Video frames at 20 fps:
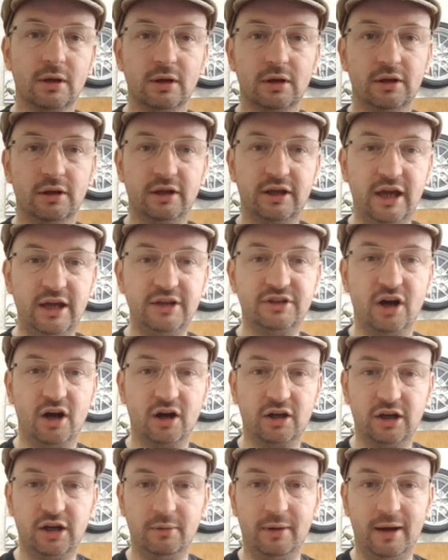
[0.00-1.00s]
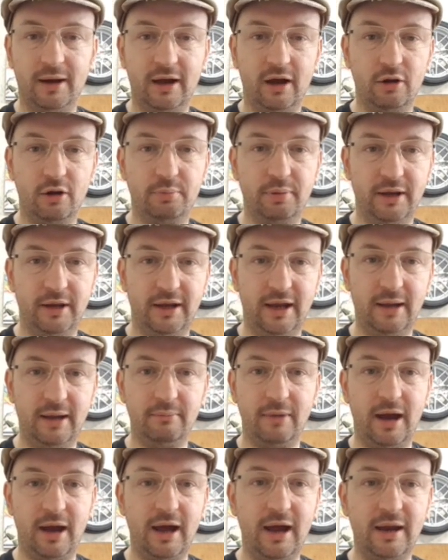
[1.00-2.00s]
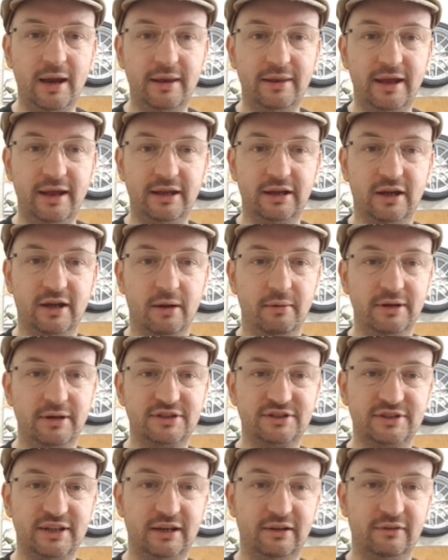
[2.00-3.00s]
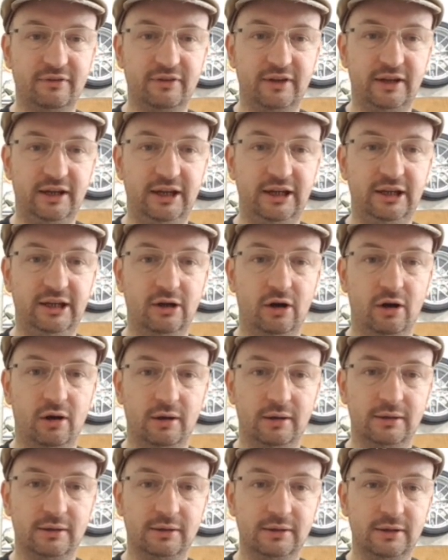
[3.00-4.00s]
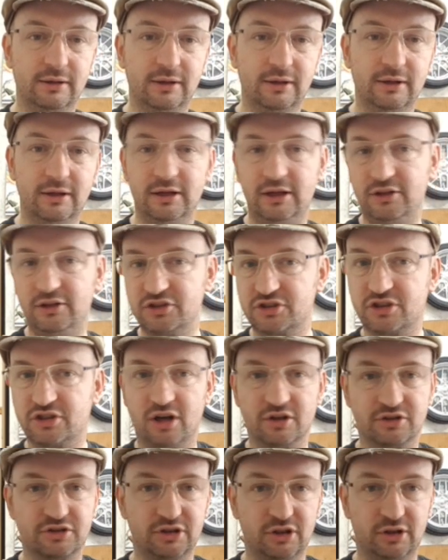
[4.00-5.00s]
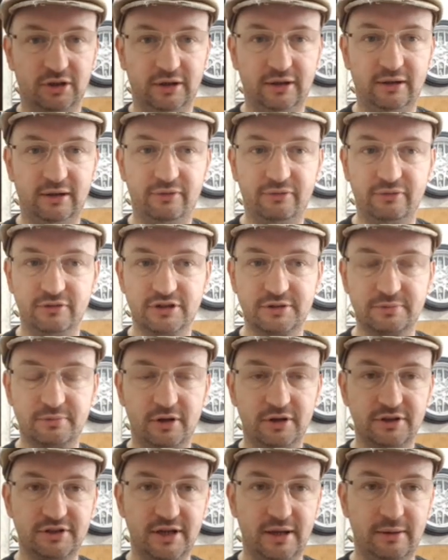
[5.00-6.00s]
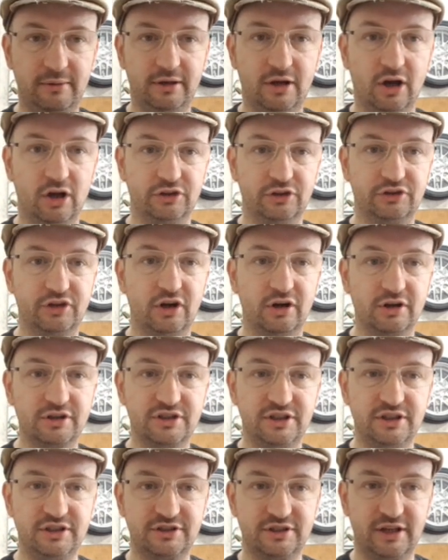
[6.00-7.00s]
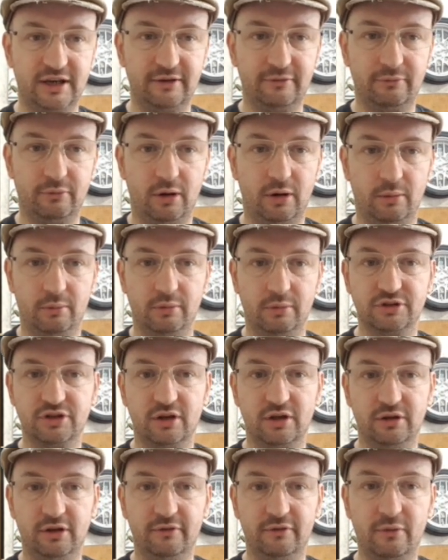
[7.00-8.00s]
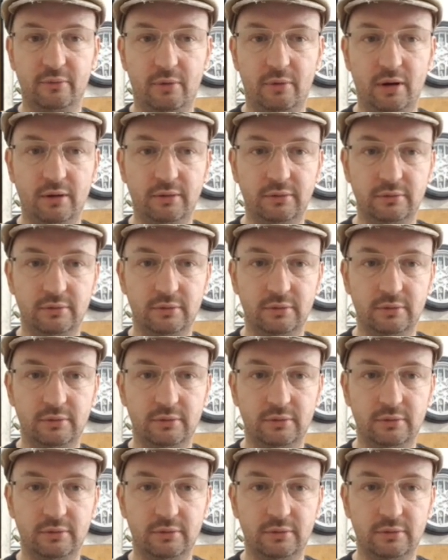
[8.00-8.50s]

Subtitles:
The keys are Q, A, O, P and M, and there you go. Instead of the, you just got slightly different sprites. Now you got dogs instead of what was on the other one.